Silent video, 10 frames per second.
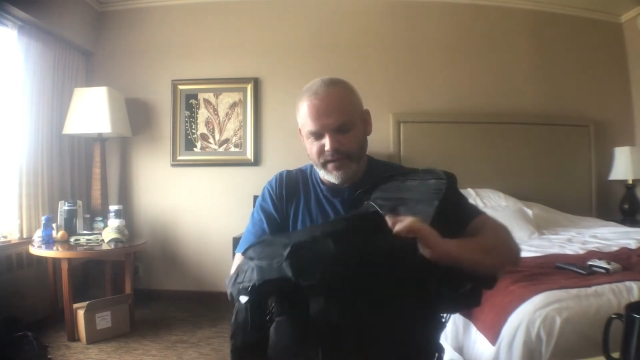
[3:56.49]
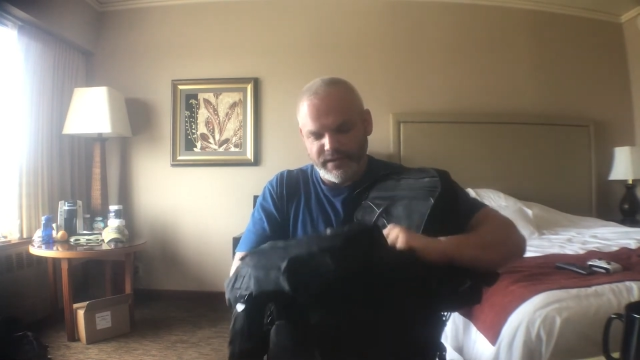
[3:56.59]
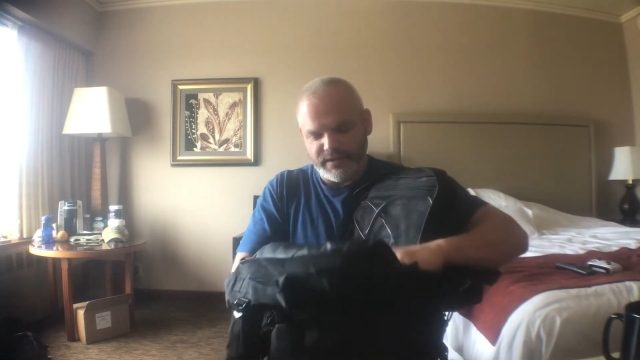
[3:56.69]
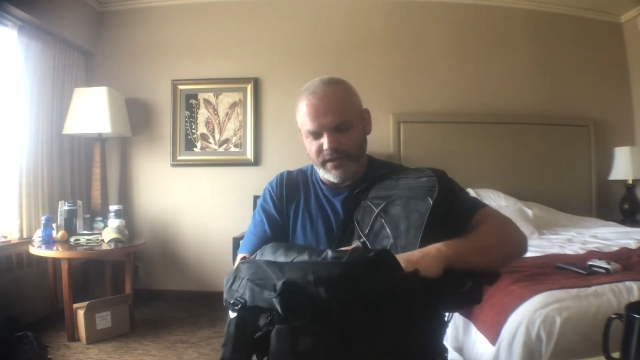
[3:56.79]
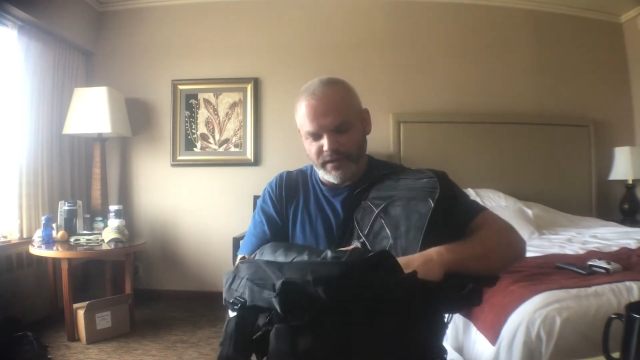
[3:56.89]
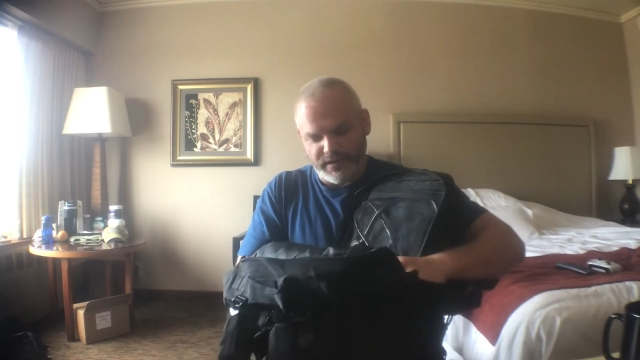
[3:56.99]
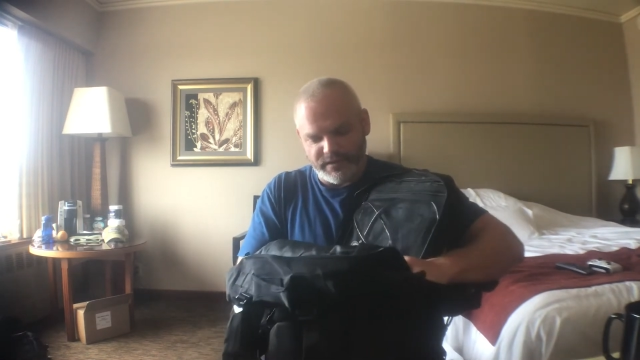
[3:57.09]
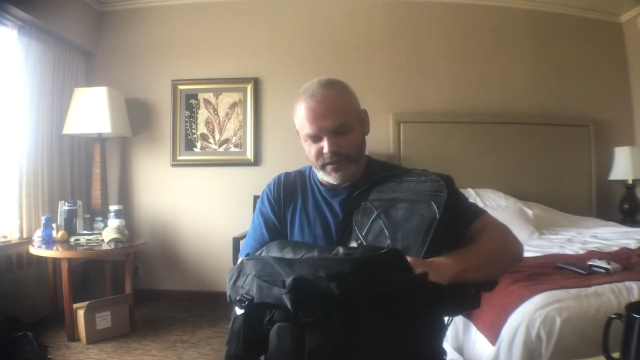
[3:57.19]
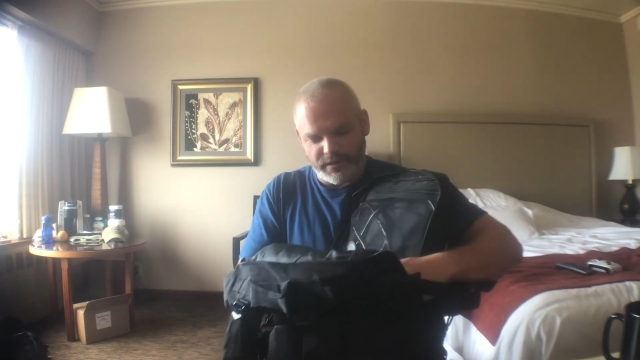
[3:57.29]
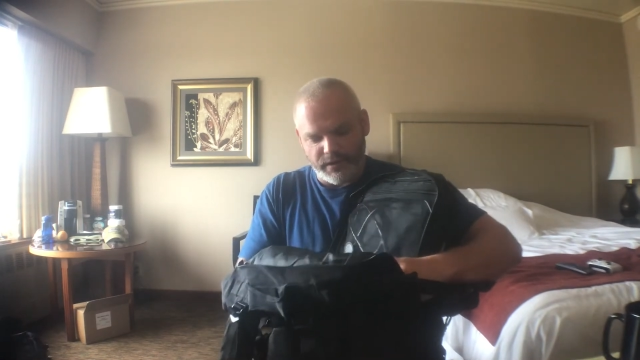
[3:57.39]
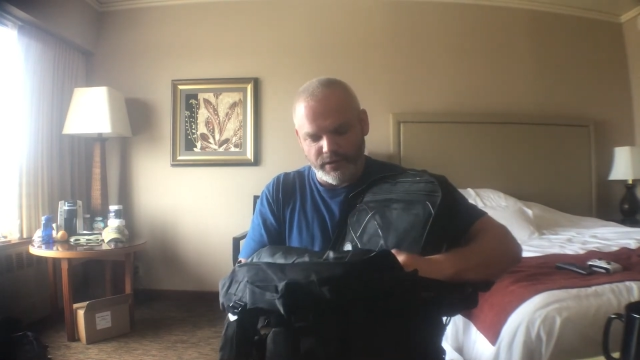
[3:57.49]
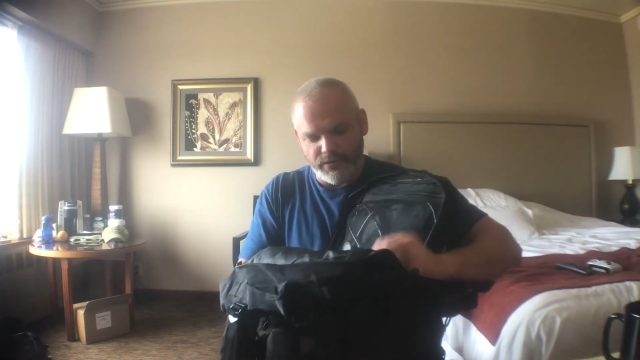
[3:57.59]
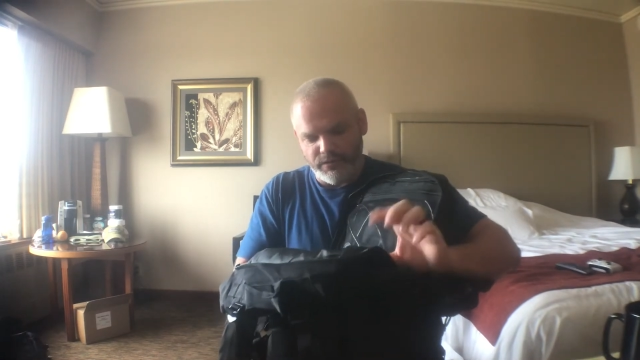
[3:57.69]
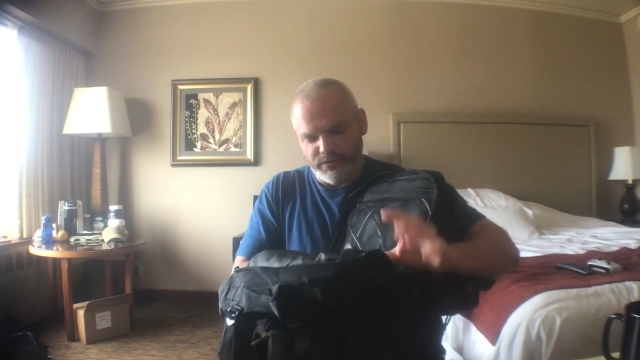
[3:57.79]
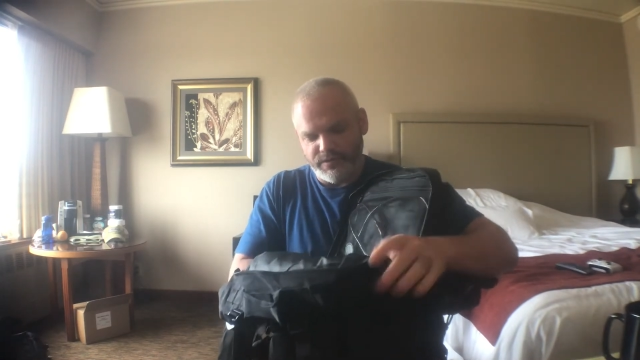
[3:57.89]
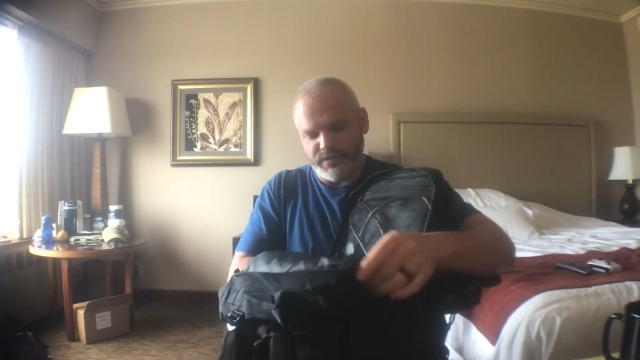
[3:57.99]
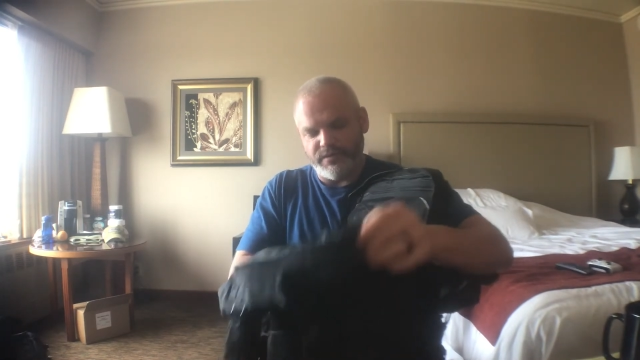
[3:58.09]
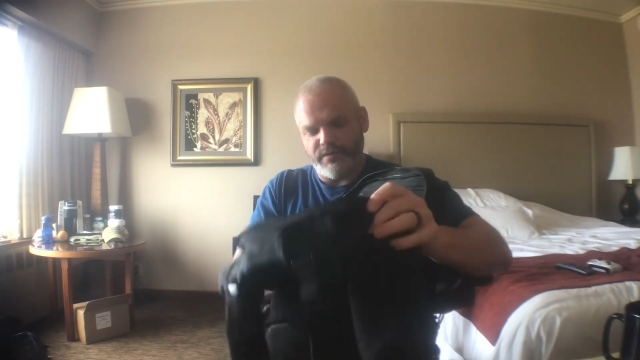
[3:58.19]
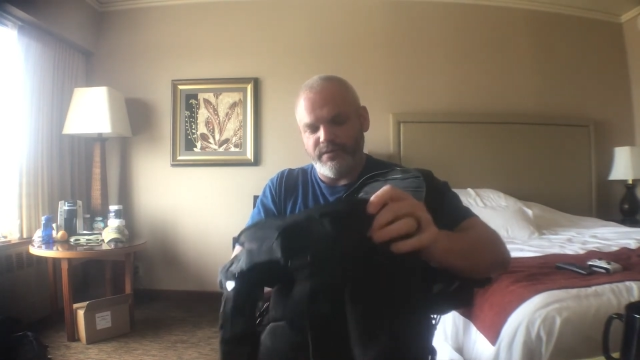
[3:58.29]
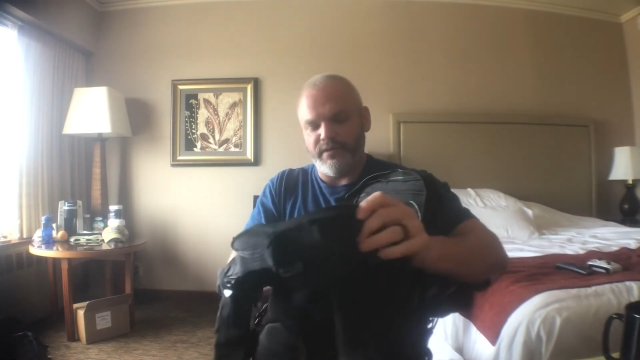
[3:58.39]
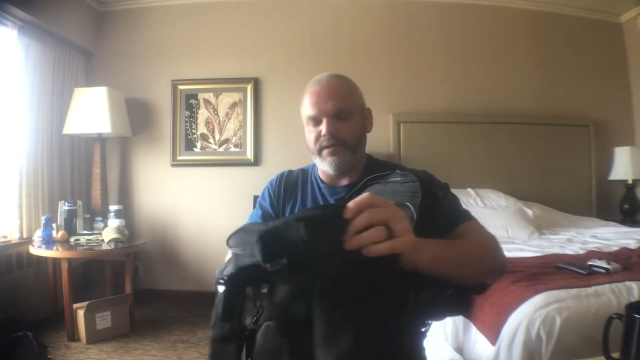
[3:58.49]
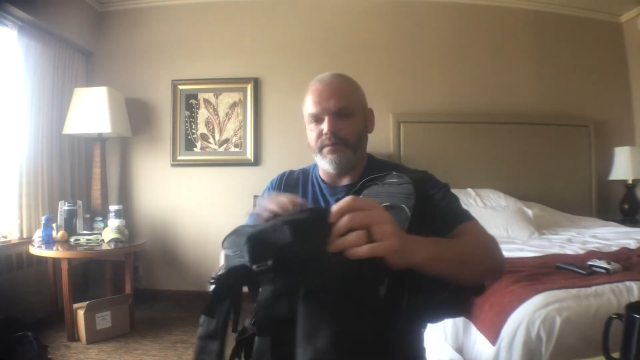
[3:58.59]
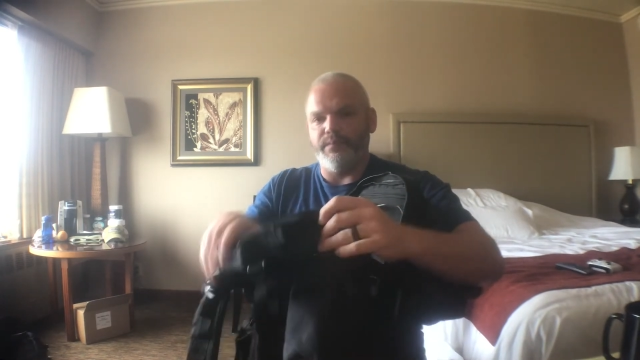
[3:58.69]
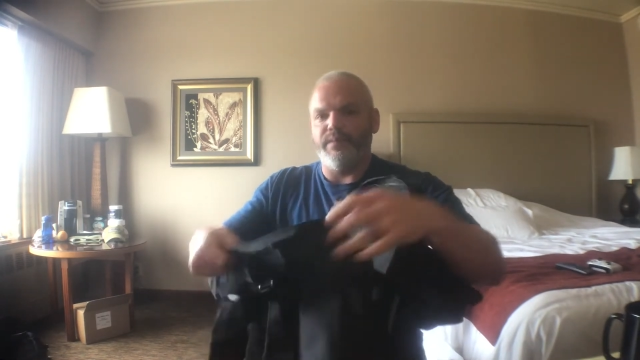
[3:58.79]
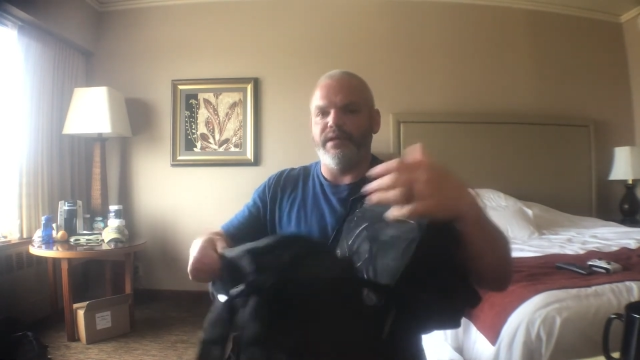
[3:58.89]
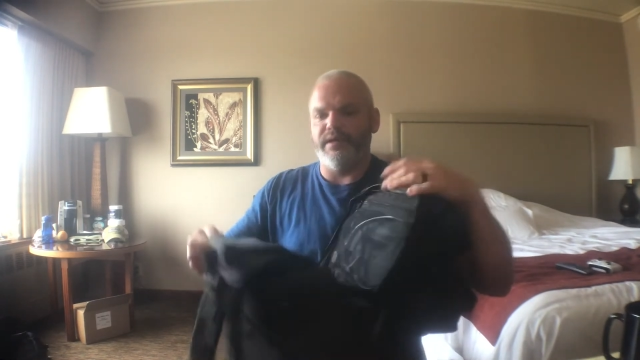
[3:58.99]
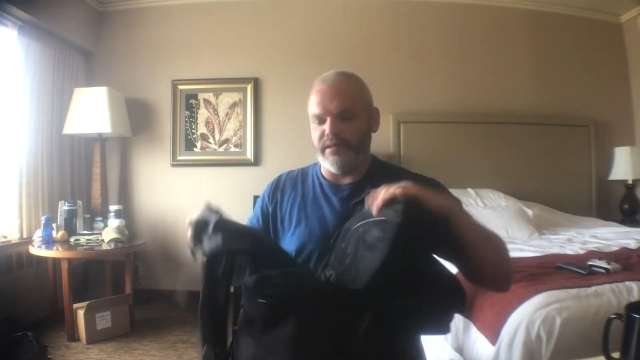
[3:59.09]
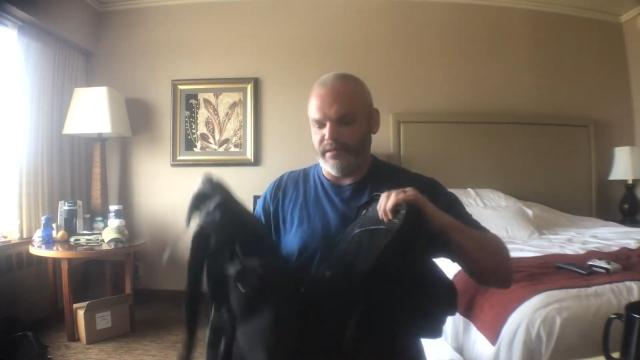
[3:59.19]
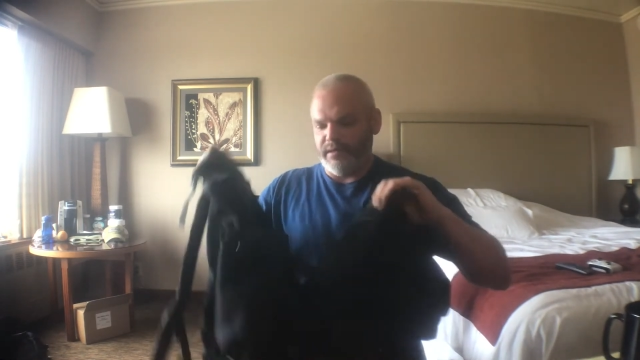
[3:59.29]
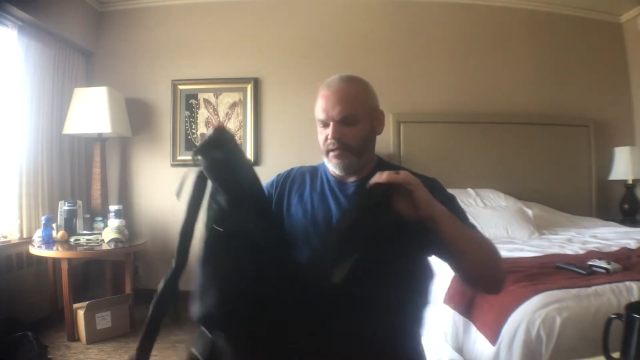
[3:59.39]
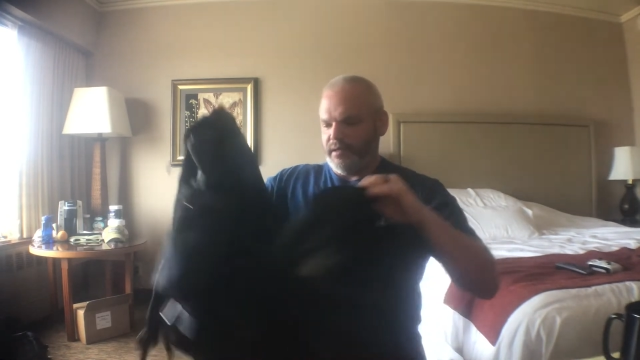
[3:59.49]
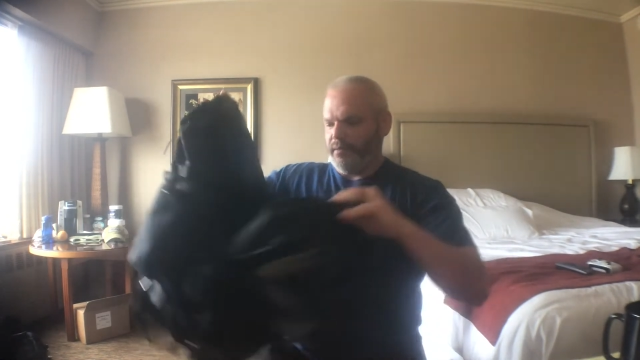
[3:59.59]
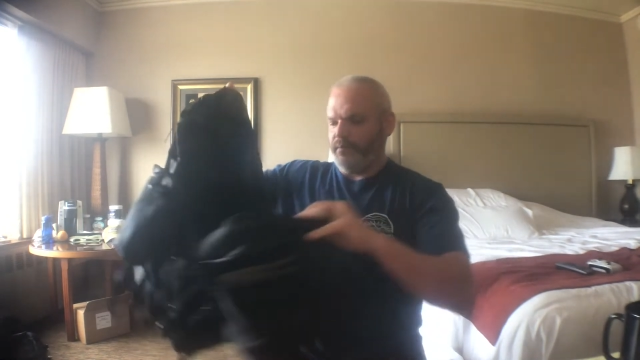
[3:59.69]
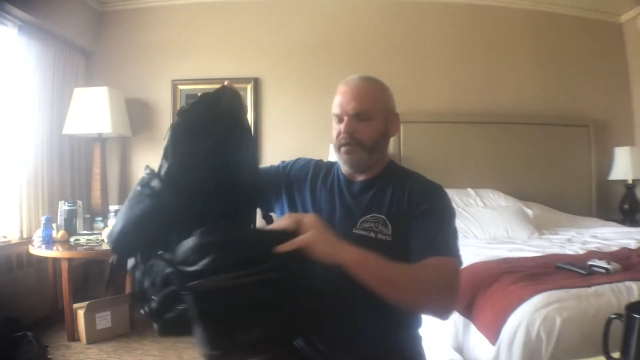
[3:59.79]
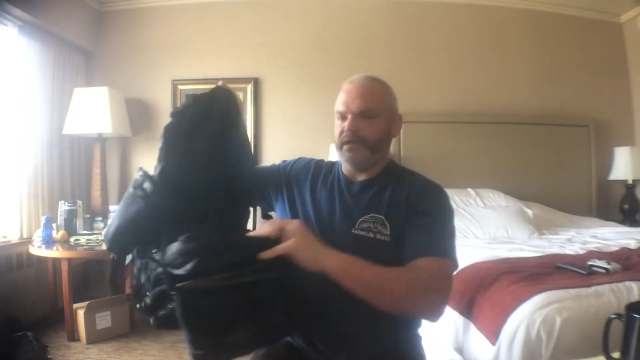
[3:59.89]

socks and clothes, and a big